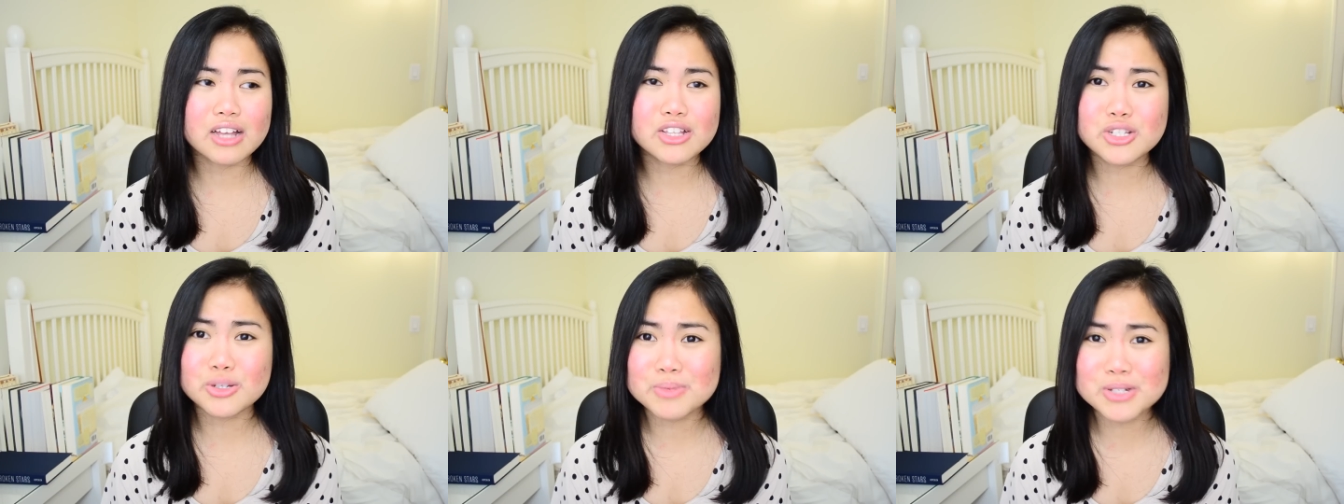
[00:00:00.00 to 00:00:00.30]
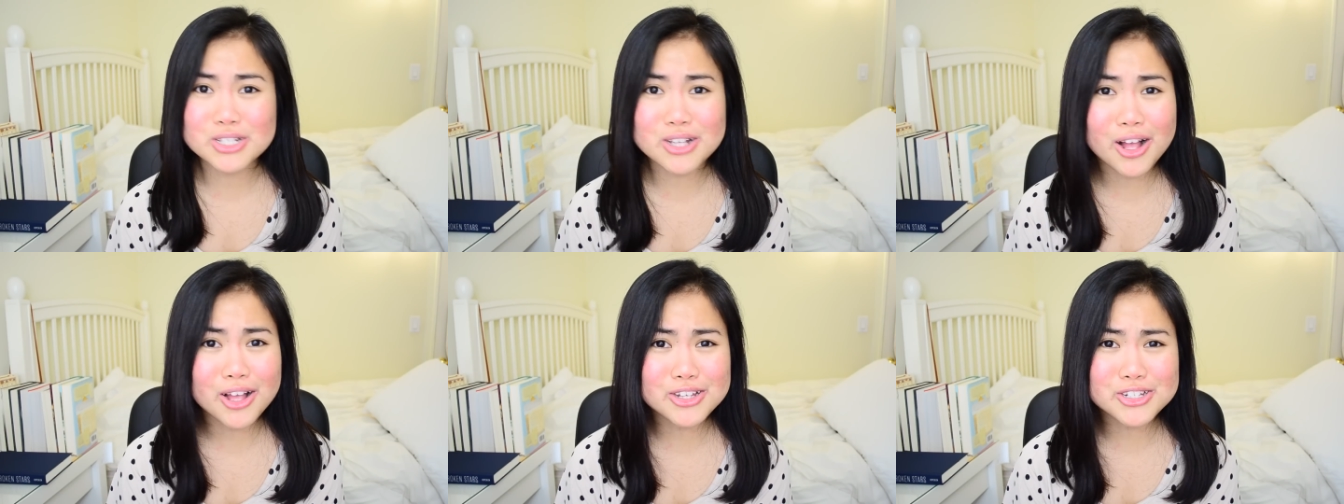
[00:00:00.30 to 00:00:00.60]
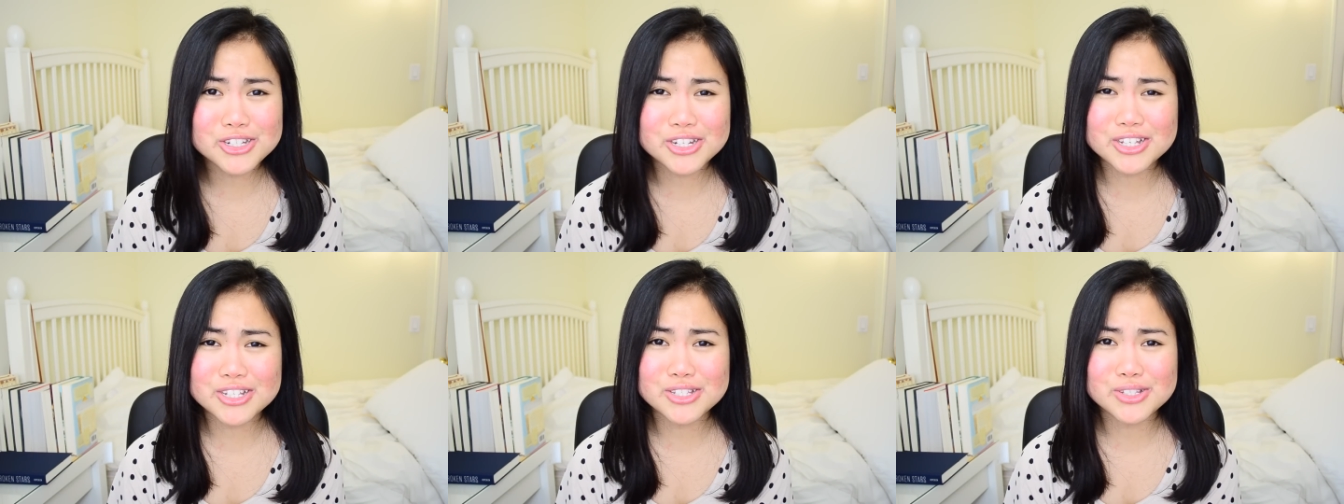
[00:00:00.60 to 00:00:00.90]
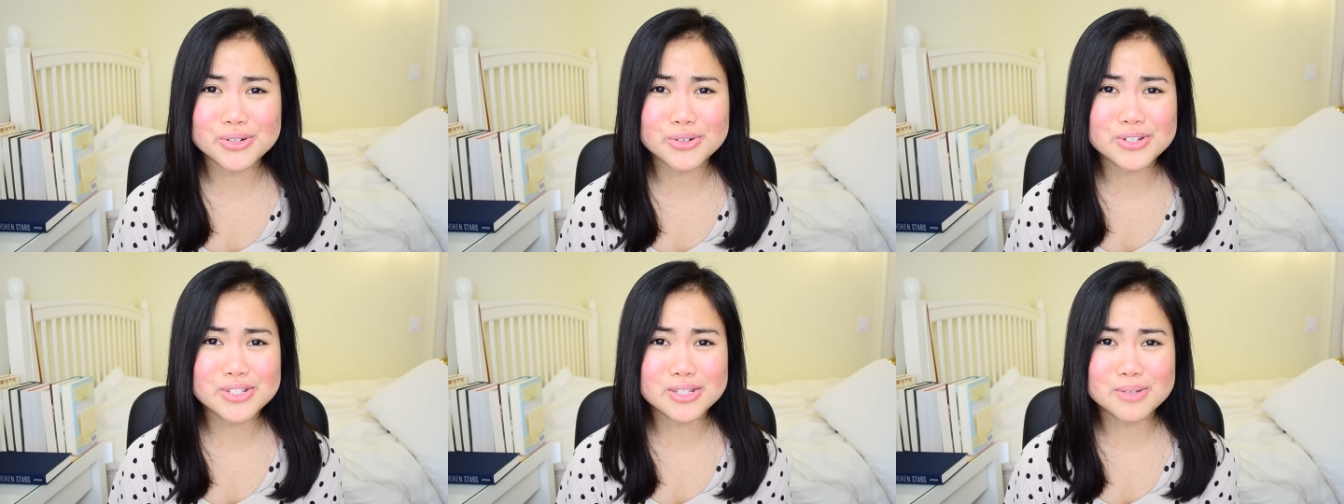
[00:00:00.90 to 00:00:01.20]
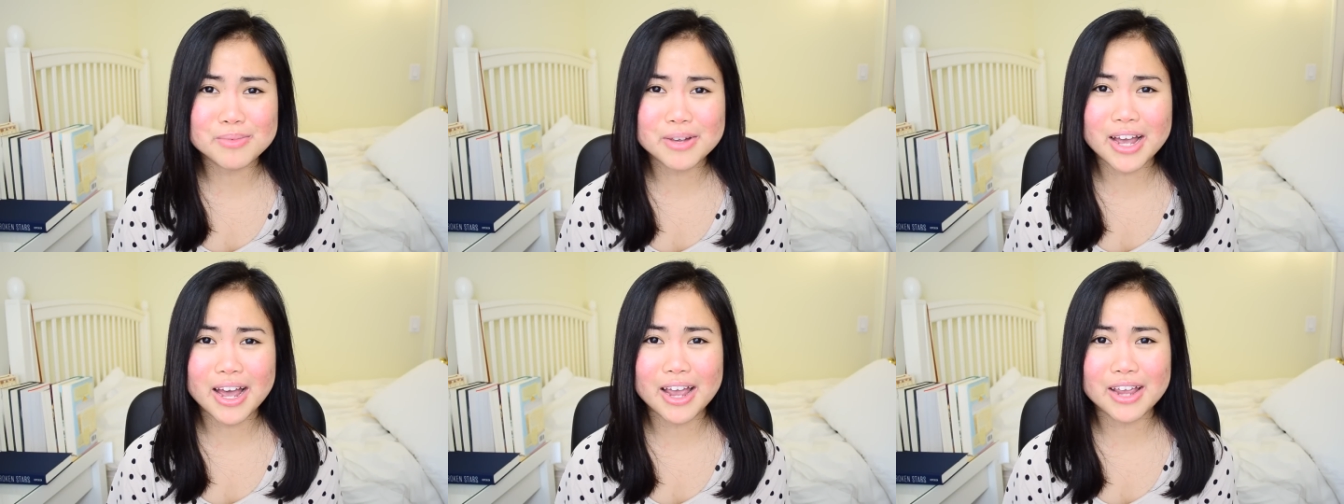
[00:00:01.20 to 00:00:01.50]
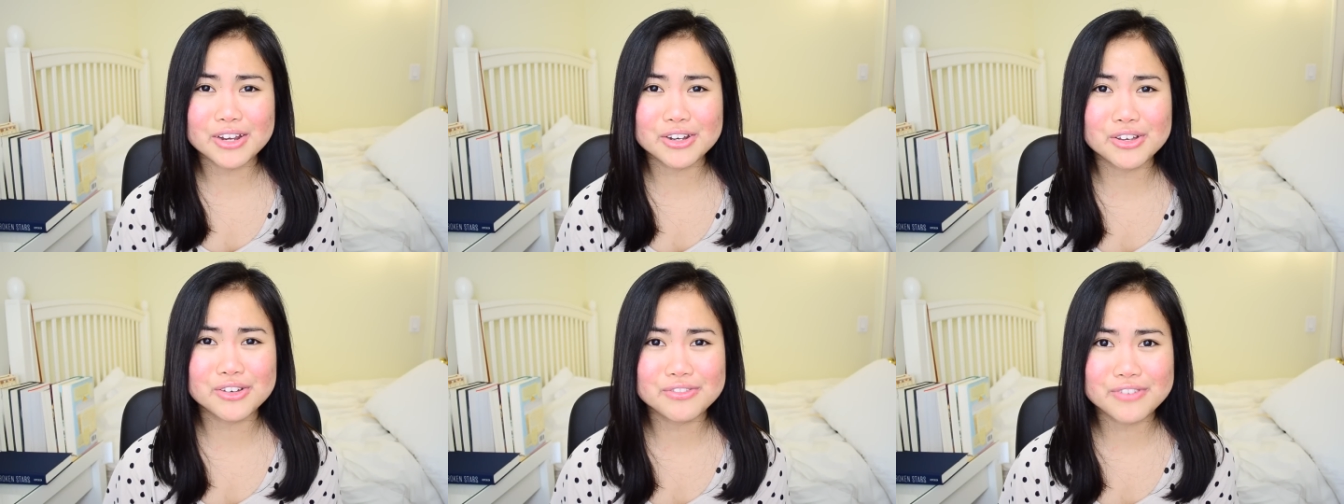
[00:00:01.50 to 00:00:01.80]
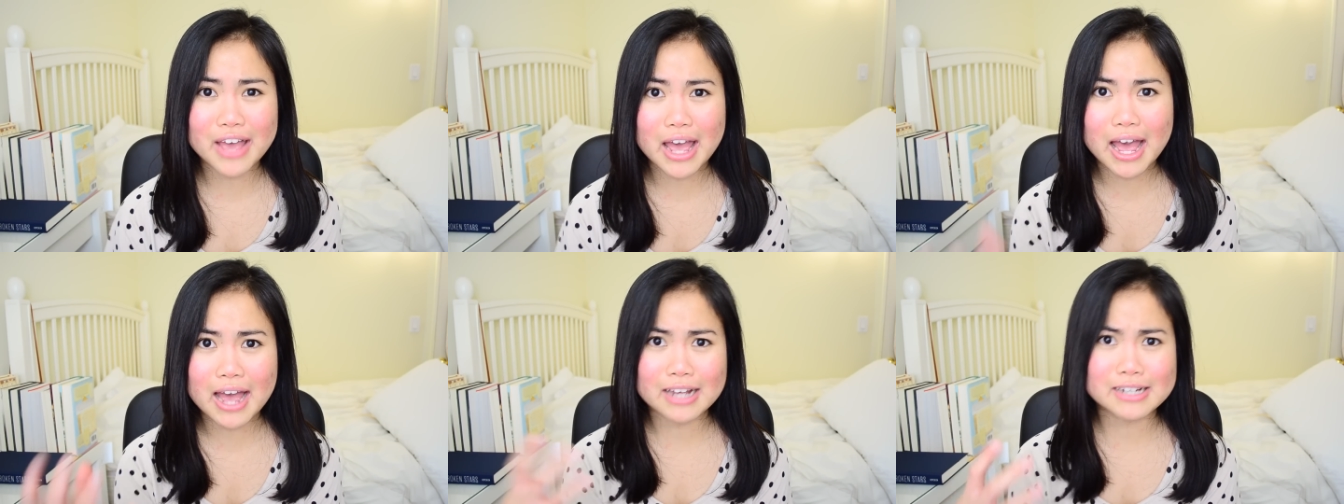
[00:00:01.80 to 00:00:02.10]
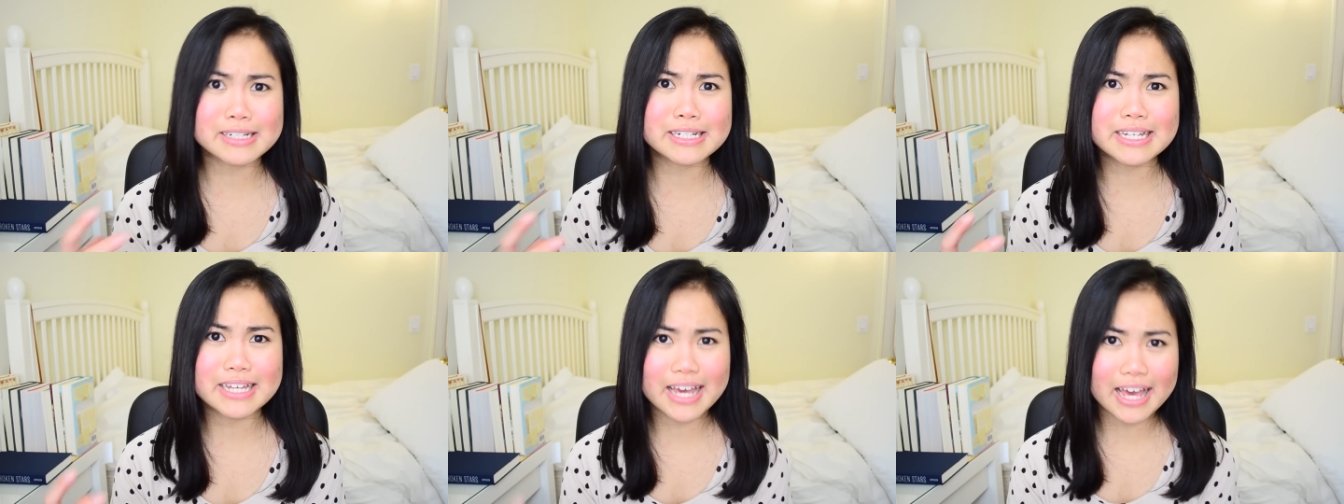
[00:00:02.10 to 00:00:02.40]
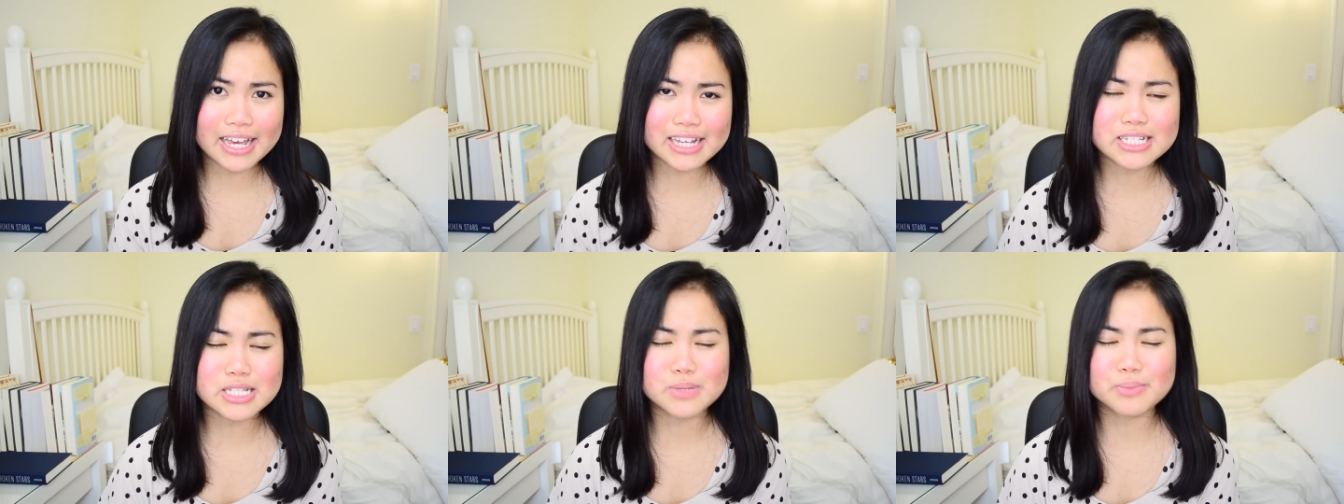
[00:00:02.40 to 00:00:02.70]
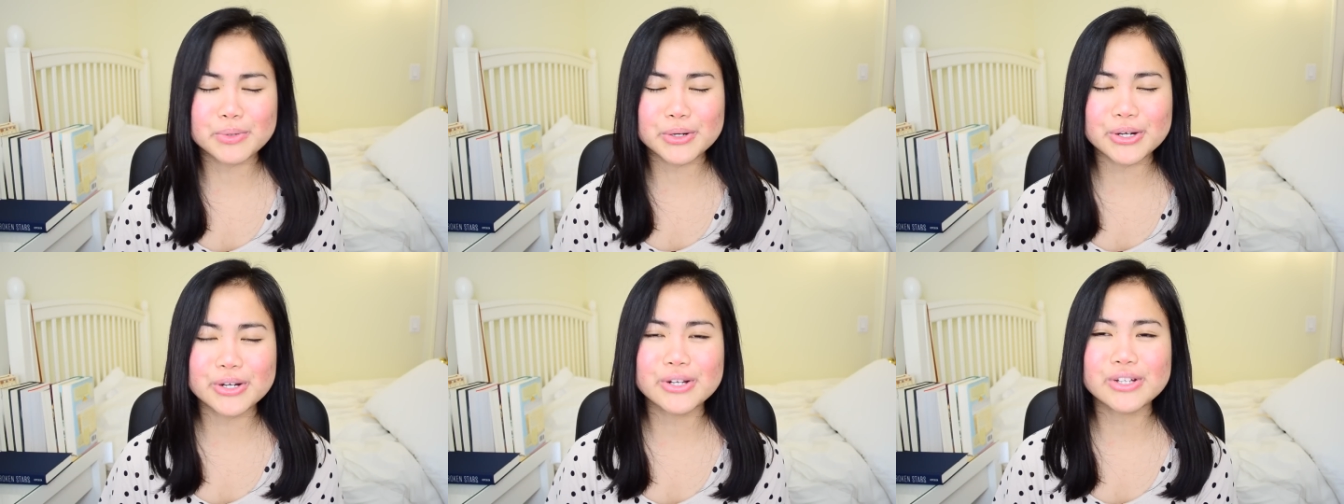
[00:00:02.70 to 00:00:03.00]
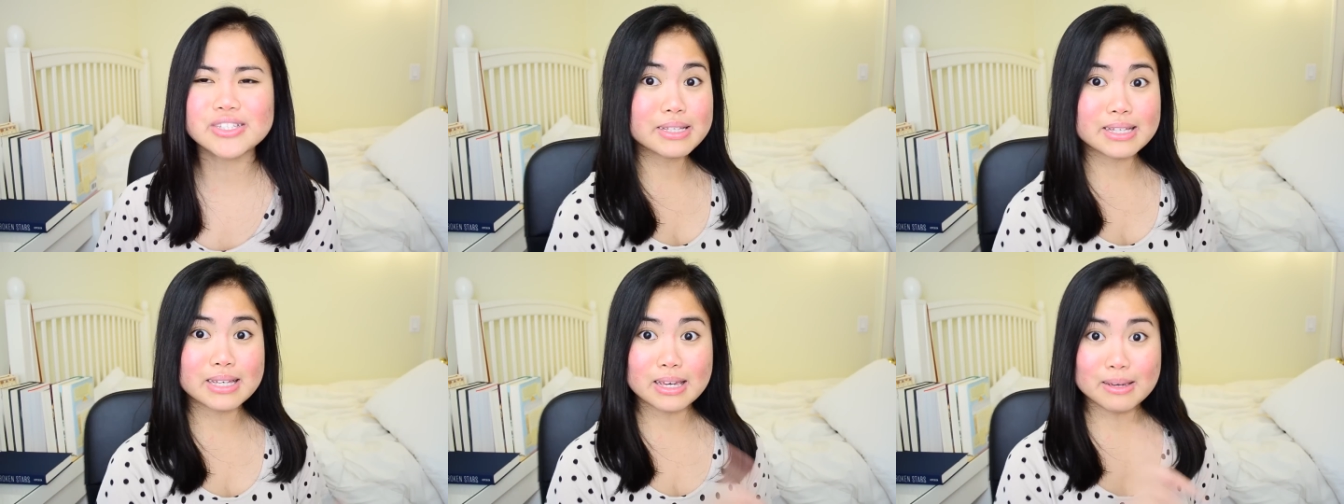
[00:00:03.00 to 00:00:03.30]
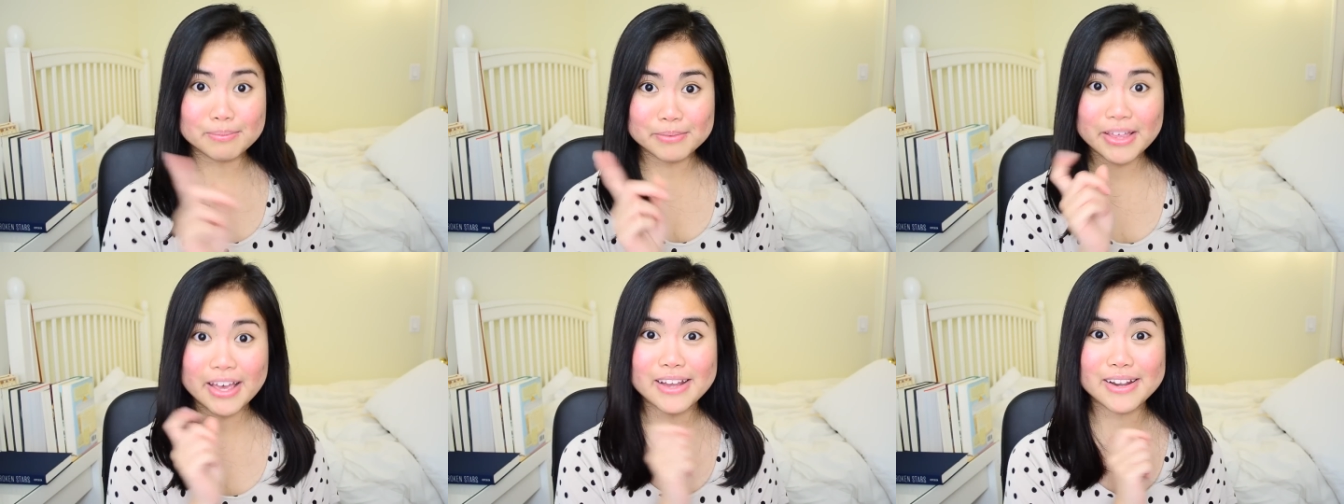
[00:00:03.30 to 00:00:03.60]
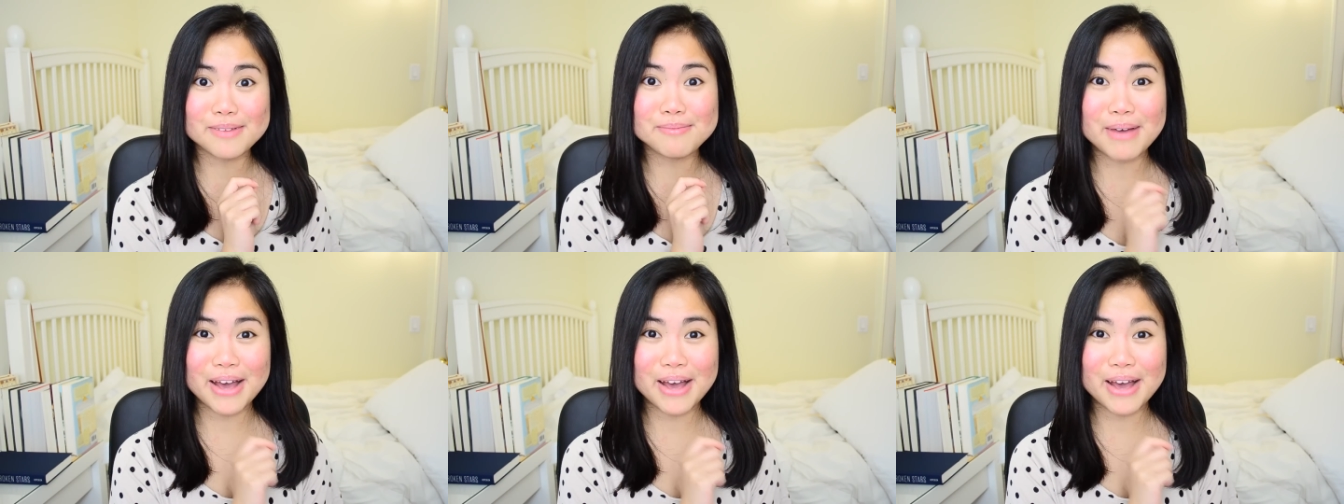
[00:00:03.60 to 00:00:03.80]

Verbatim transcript: a dermatologist or some kind of acne expert. Keep that in